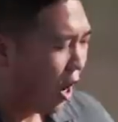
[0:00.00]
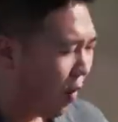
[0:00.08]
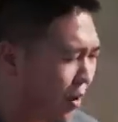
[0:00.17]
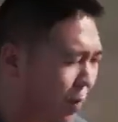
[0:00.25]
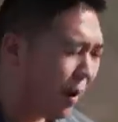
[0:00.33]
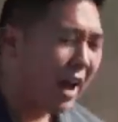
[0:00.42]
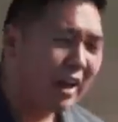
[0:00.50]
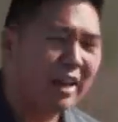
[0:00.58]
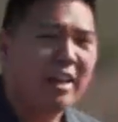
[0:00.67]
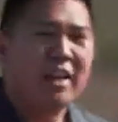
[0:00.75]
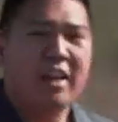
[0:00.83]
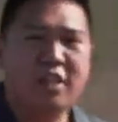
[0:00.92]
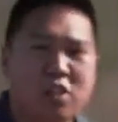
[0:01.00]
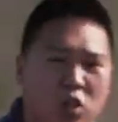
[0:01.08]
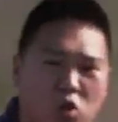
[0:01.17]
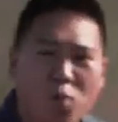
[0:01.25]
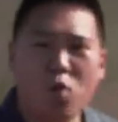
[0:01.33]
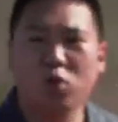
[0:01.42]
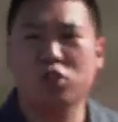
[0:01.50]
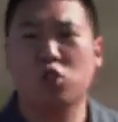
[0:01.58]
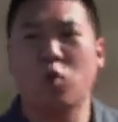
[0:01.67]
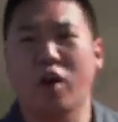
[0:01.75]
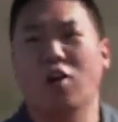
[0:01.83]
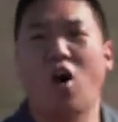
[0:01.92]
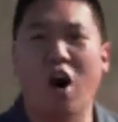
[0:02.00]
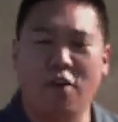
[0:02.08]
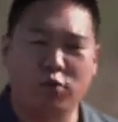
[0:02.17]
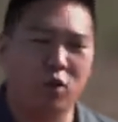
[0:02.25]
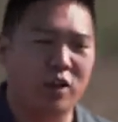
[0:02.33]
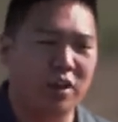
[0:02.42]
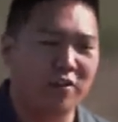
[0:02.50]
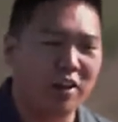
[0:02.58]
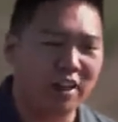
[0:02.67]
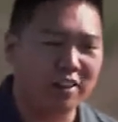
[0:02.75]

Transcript: Around back, it's a little more squared off looking. You've